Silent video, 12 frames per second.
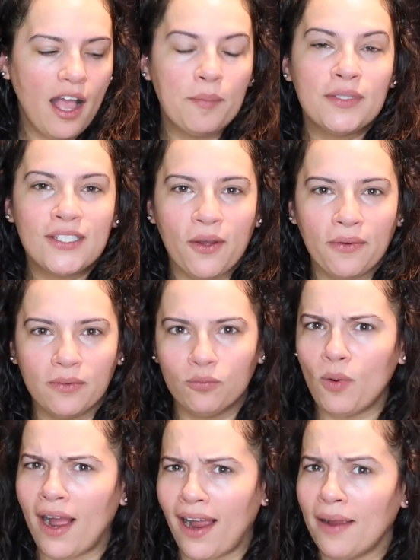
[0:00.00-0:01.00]
I'm so
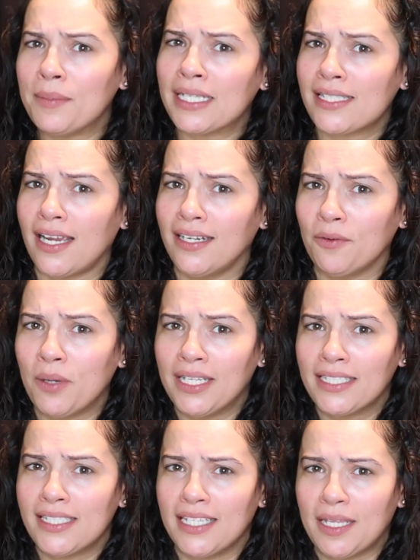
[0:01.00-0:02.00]
well, I'm excited while
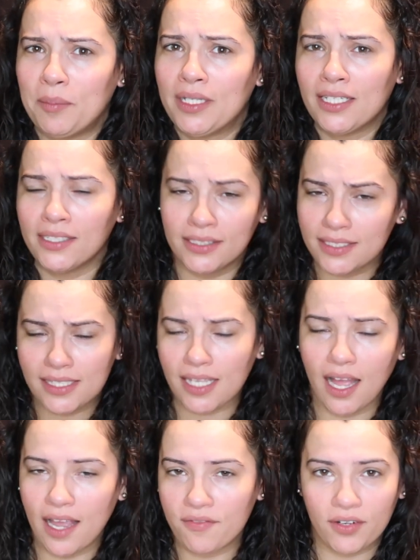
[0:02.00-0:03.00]
I say that because
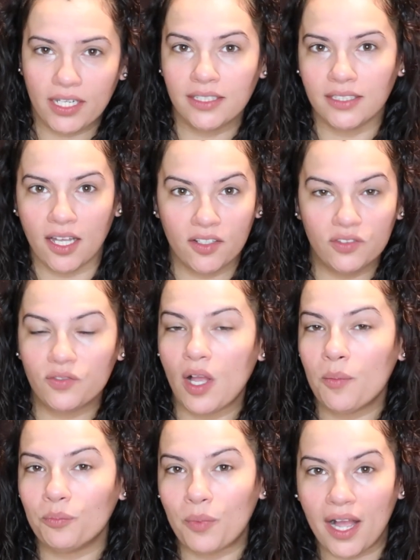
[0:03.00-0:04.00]
I freaking
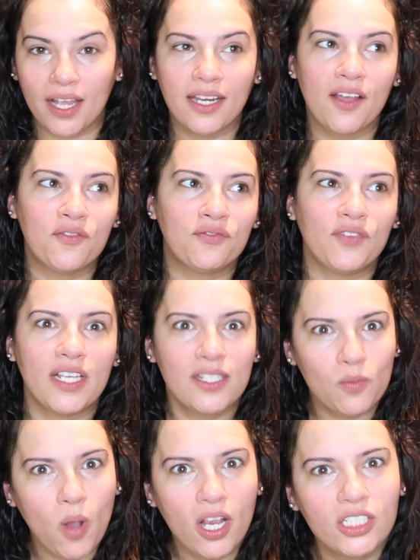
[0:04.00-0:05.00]
love my
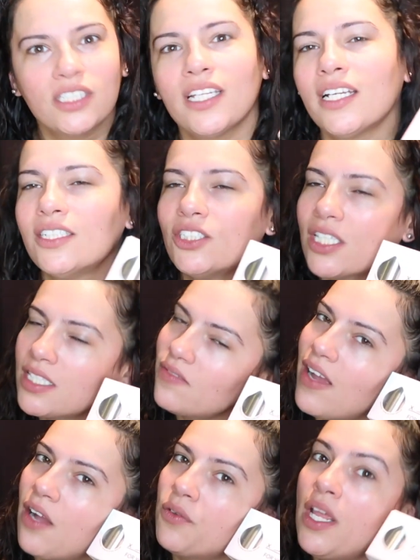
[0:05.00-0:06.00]
face wash that I just
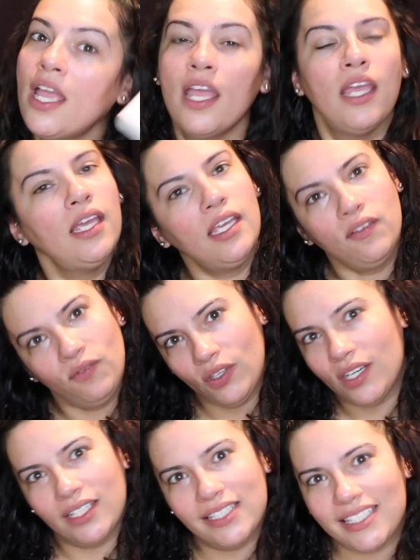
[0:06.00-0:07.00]
found if
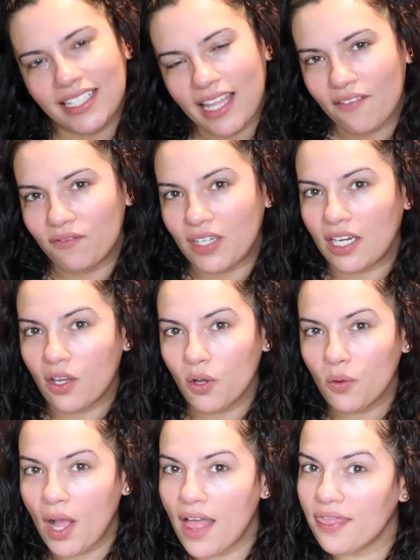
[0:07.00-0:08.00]
you didn't see that
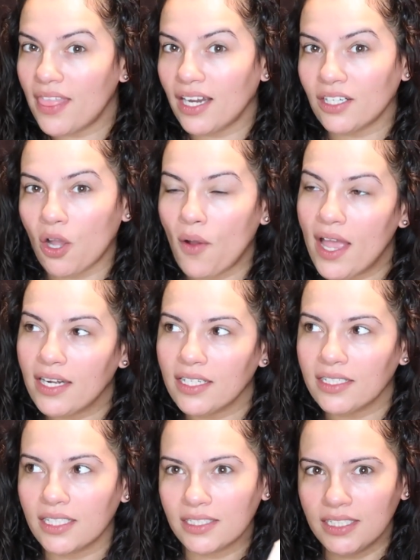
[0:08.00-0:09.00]
video then go ahead
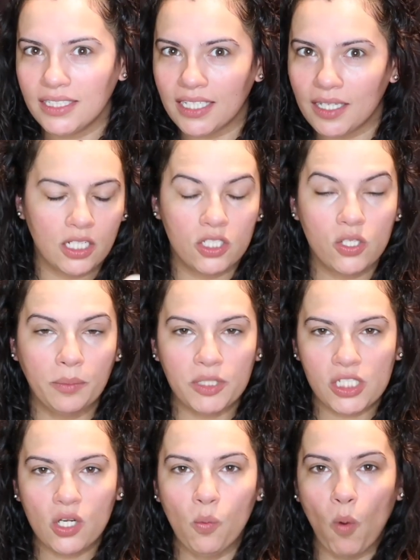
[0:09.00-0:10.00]
and click the link so I'm
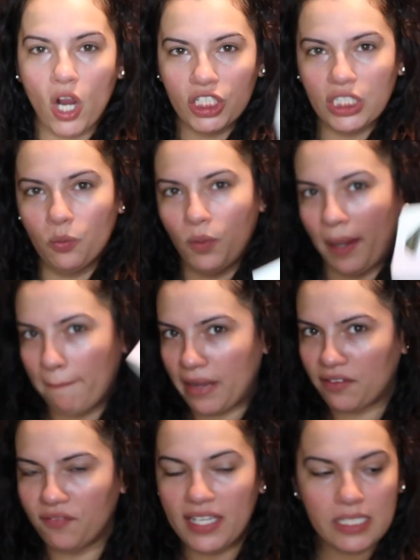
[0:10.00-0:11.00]
just gonna wash it with
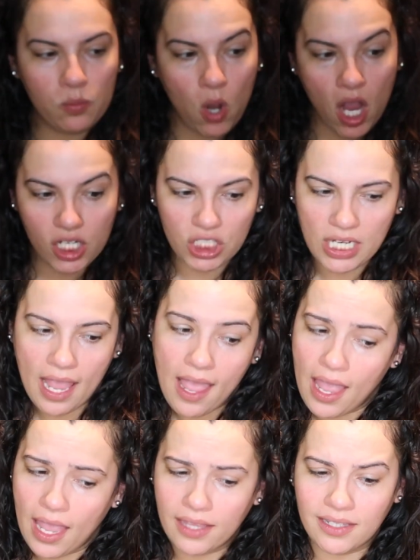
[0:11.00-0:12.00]
my face wash
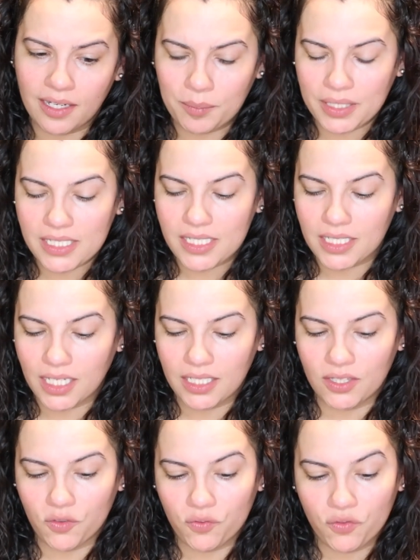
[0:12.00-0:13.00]
and then I'm gonna stick
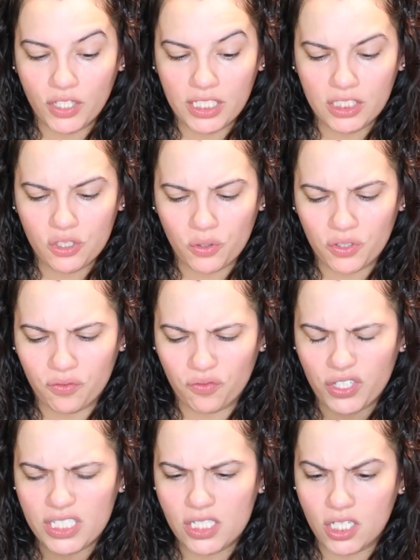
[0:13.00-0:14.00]
it in the fridge or the
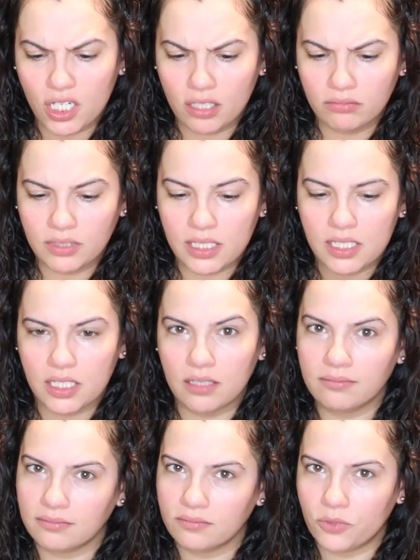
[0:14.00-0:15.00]
freezer let's
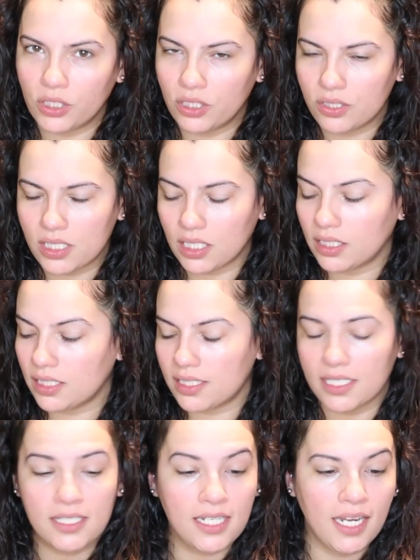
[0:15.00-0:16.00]
see where do you stick
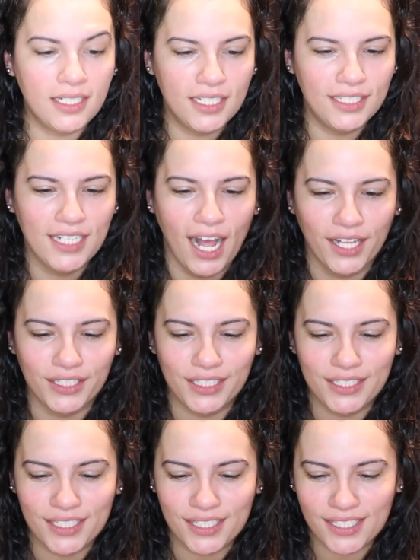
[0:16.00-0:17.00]
this it's
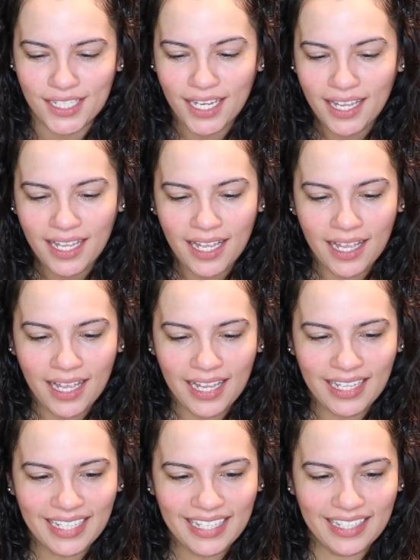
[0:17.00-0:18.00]
$18
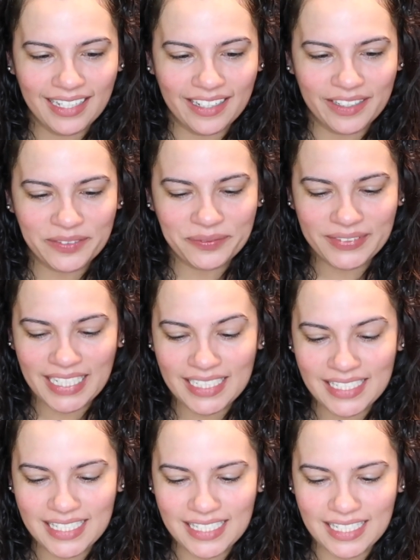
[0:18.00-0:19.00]
um,
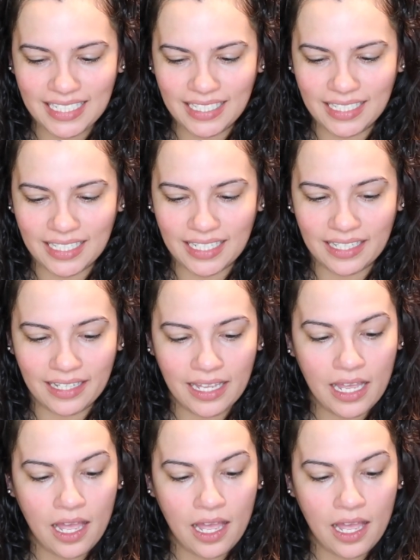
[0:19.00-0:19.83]
let's see.